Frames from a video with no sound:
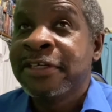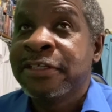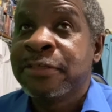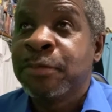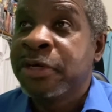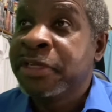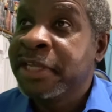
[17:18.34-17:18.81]
good
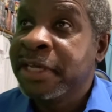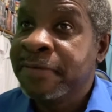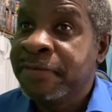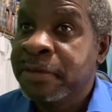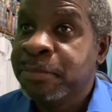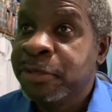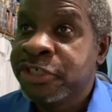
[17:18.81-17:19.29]
smart thinking
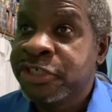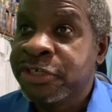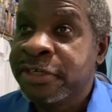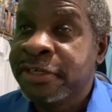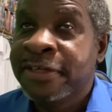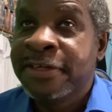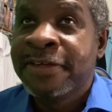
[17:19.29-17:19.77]
for the
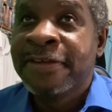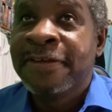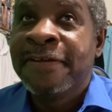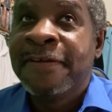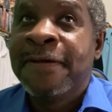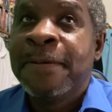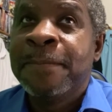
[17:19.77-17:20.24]
butcher.
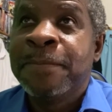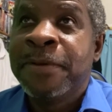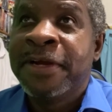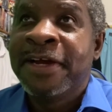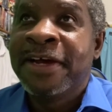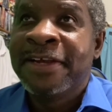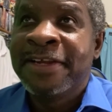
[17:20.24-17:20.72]

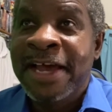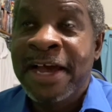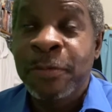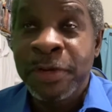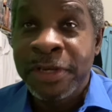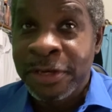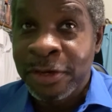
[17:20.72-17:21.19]
But uh,
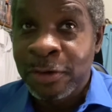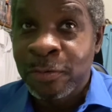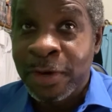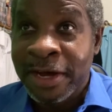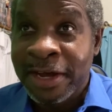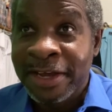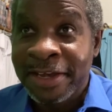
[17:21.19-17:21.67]
now we know
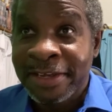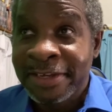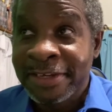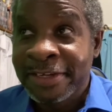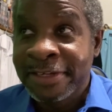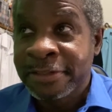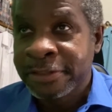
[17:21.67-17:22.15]
why,
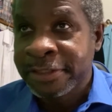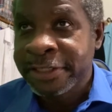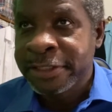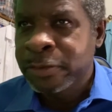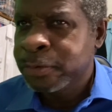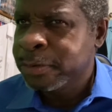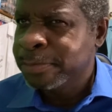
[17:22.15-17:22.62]
uh, or at
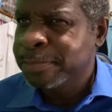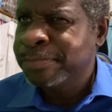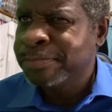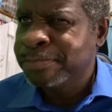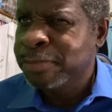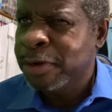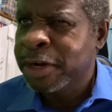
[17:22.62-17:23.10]
least
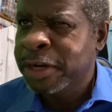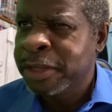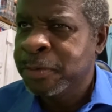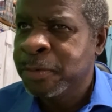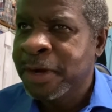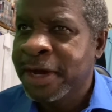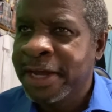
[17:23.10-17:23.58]

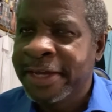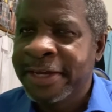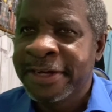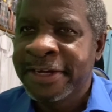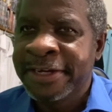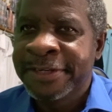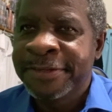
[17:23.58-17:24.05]
partly why
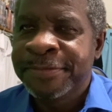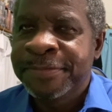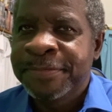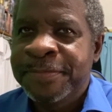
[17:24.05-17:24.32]
uh,